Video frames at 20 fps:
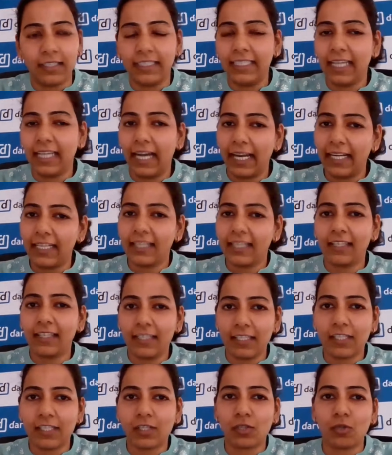The idea
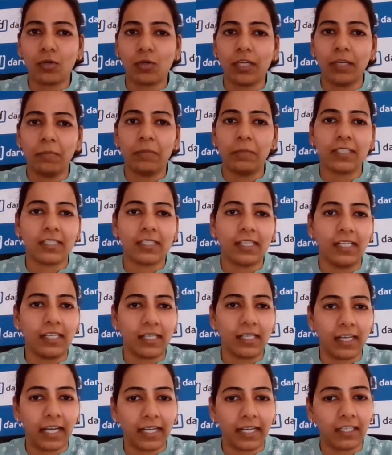is to keep this
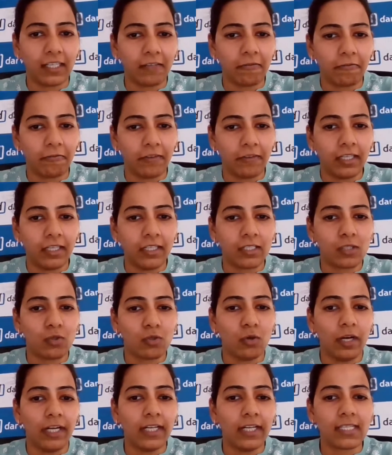interactive, is
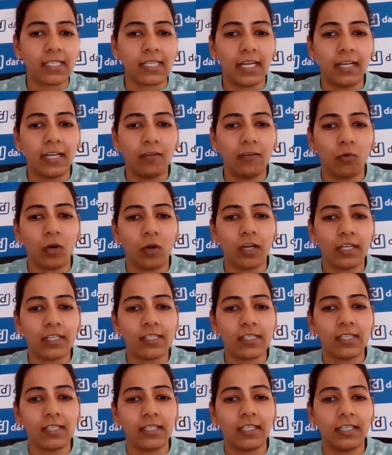to understand what
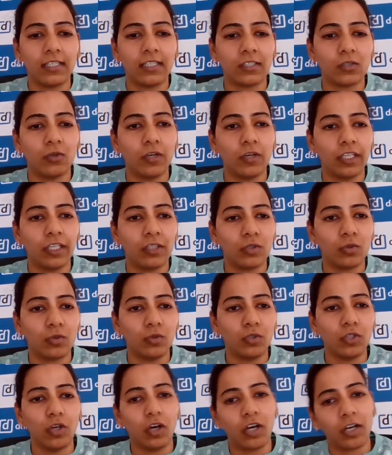is it that is going
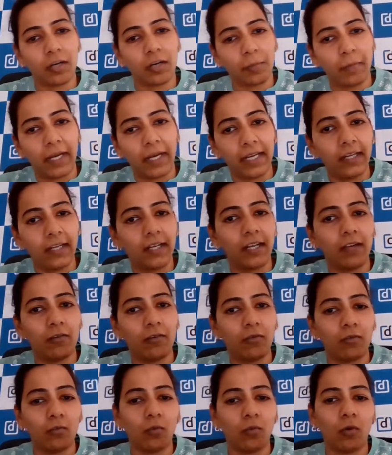through your mind
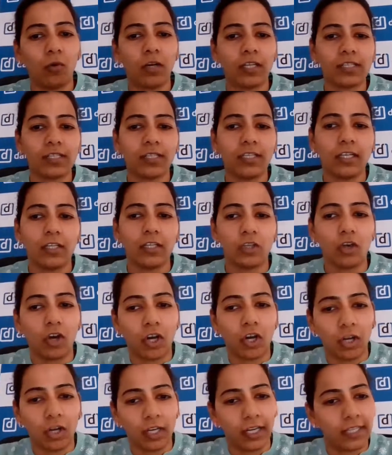and what is it that
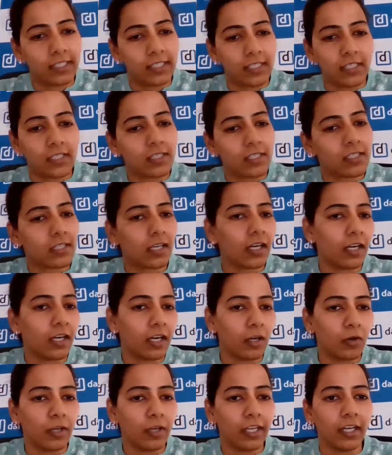your organizations are
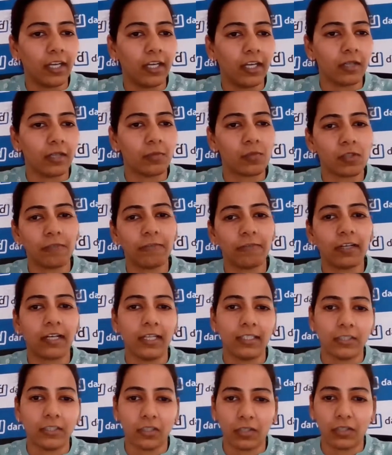undergoing in terms of a
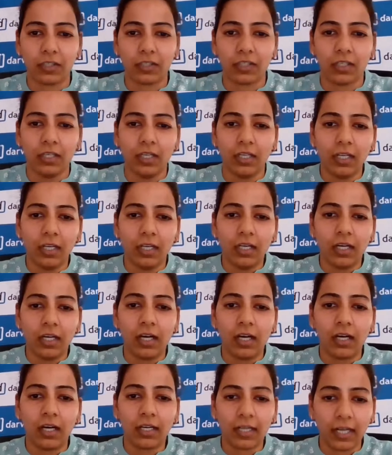culture
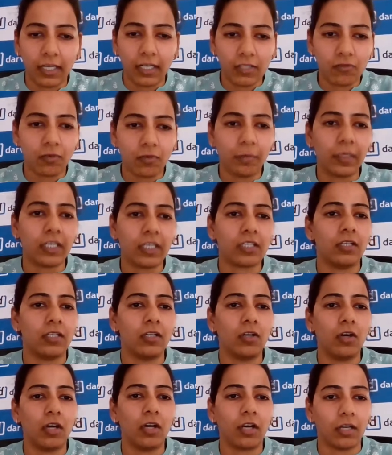
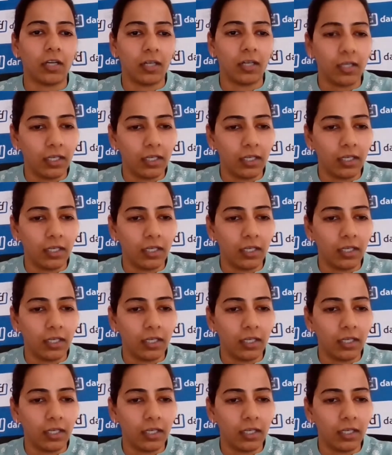transformation or,